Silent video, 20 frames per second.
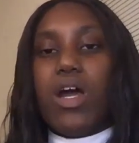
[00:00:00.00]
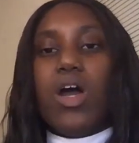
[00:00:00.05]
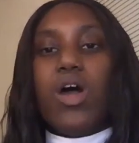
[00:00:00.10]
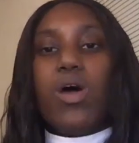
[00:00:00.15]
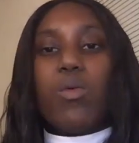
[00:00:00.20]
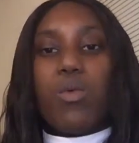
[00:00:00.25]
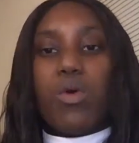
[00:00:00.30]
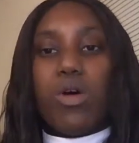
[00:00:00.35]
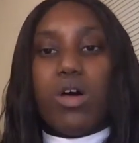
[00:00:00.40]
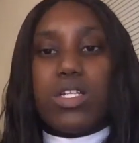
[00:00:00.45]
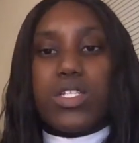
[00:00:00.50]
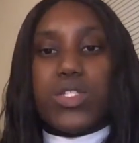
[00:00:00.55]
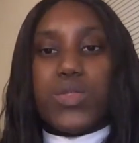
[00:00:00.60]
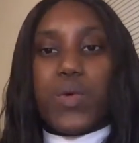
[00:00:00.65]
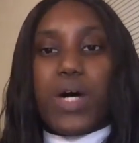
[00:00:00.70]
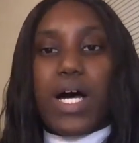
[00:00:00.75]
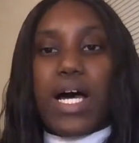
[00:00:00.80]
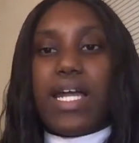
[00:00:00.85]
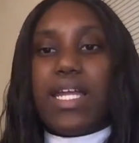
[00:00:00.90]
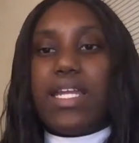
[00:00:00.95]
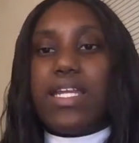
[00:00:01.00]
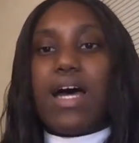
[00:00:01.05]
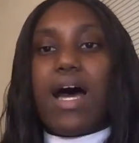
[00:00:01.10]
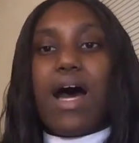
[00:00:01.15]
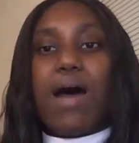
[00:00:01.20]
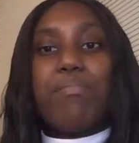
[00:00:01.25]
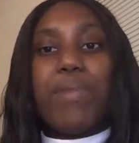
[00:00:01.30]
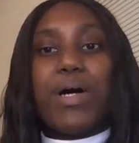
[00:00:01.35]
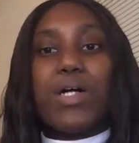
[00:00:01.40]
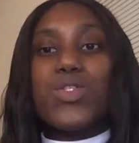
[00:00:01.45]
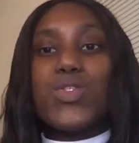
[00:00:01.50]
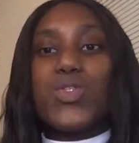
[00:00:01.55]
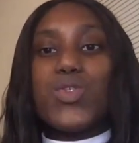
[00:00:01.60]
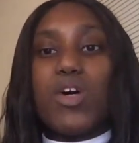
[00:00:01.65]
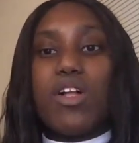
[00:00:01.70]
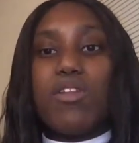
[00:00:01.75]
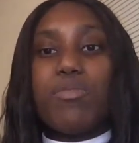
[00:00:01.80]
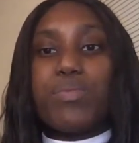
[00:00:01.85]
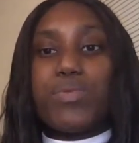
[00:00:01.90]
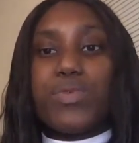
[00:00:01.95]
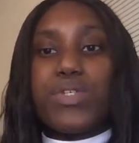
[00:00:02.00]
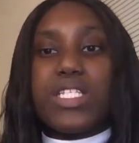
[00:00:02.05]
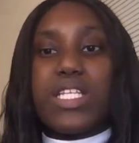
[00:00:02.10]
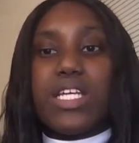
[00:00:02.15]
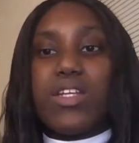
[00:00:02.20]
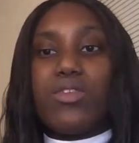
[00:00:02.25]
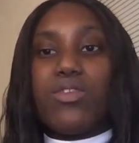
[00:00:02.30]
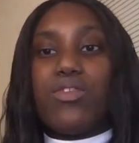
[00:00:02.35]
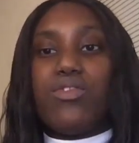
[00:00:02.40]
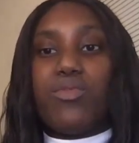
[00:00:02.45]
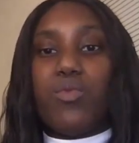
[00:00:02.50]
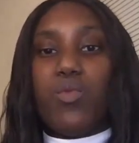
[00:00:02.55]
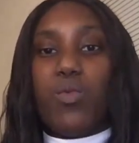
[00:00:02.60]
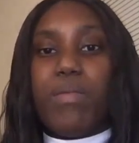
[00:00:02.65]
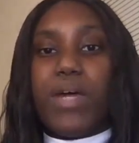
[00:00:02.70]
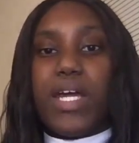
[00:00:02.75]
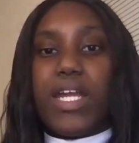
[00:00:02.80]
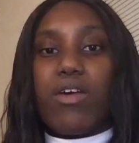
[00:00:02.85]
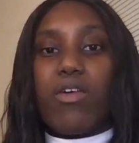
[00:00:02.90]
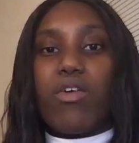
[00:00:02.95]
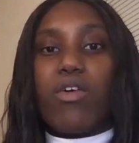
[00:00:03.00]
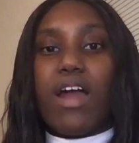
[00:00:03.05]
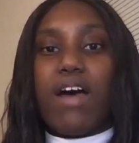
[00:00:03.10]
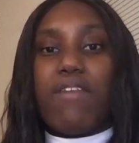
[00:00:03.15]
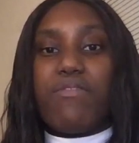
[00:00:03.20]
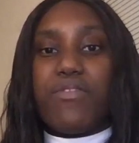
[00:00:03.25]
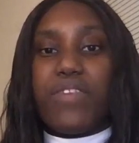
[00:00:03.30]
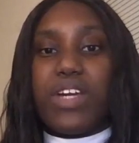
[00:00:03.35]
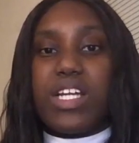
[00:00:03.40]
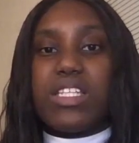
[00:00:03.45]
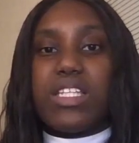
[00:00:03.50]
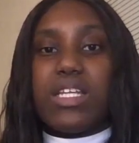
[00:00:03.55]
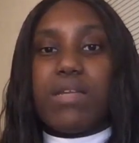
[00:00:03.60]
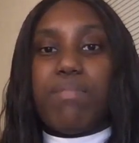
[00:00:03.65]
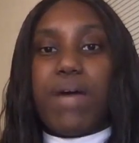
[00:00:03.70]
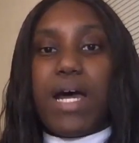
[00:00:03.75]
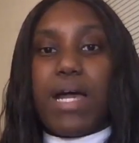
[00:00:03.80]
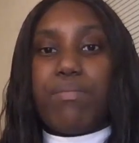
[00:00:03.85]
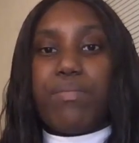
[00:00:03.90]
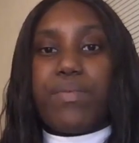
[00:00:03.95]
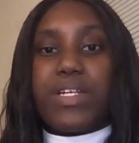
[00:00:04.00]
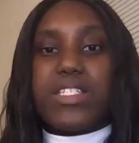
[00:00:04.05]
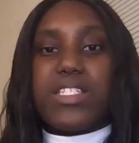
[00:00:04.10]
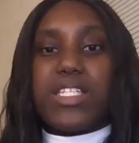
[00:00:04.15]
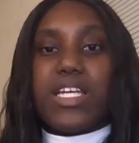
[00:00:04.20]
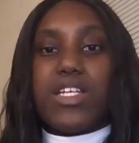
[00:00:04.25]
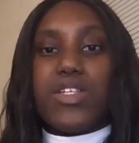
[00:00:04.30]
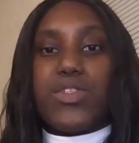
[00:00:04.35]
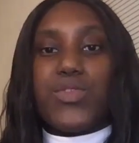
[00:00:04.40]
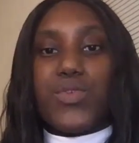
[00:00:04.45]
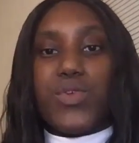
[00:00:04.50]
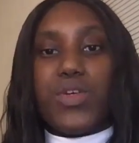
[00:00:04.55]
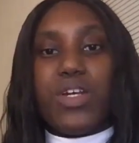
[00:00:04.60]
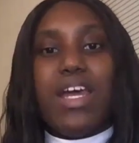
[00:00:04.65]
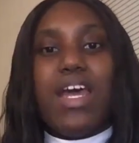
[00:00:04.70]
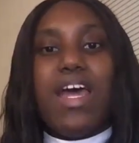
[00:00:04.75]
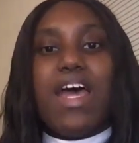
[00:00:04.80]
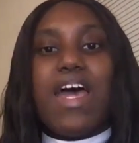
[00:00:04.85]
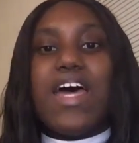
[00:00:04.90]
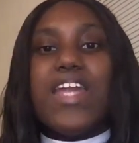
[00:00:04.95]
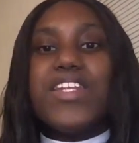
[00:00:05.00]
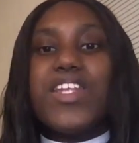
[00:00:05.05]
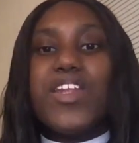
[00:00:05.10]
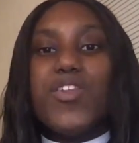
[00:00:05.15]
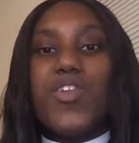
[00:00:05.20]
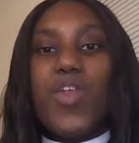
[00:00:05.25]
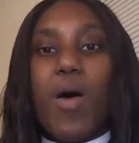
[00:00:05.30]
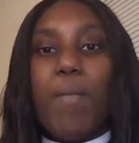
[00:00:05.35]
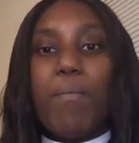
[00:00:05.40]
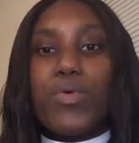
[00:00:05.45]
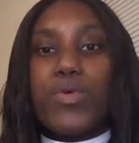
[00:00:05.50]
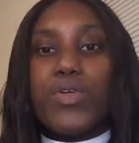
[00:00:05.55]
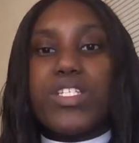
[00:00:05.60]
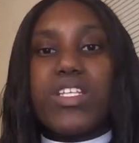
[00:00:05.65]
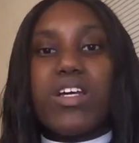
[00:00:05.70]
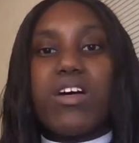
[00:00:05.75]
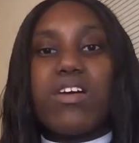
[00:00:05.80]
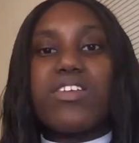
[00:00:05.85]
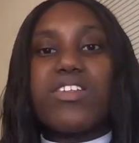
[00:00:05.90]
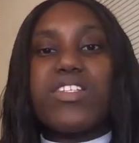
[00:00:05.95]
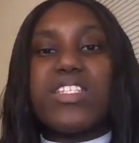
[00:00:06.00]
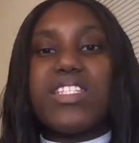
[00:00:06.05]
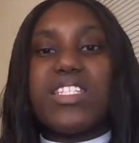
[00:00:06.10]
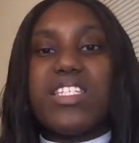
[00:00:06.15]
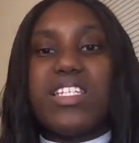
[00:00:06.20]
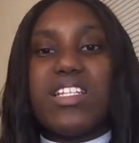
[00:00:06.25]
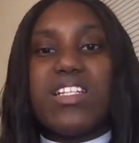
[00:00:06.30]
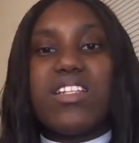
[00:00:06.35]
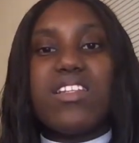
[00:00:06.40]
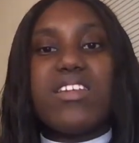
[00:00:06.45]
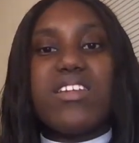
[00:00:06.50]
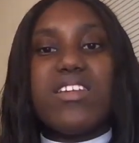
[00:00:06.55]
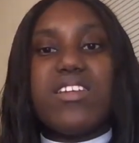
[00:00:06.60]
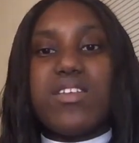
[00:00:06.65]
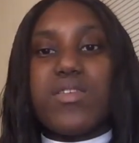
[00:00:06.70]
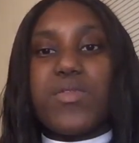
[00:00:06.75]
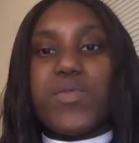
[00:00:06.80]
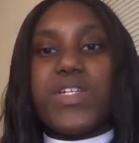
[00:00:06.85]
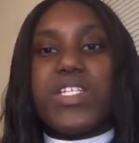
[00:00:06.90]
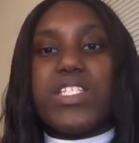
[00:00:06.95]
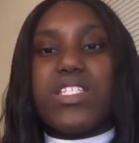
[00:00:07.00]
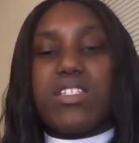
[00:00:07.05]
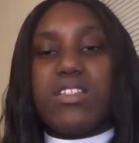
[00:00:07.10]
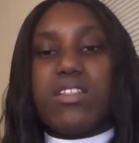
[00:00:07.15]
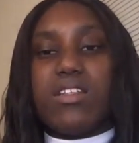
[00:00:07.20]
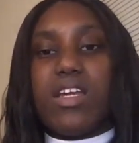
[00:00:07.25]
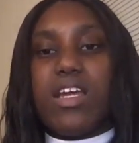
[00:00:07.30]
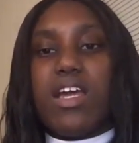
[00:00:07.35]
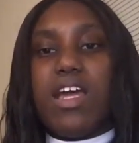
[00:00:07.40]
Worldwide, about 12% of women are affected by breast cancer, and the numbers are still increasing.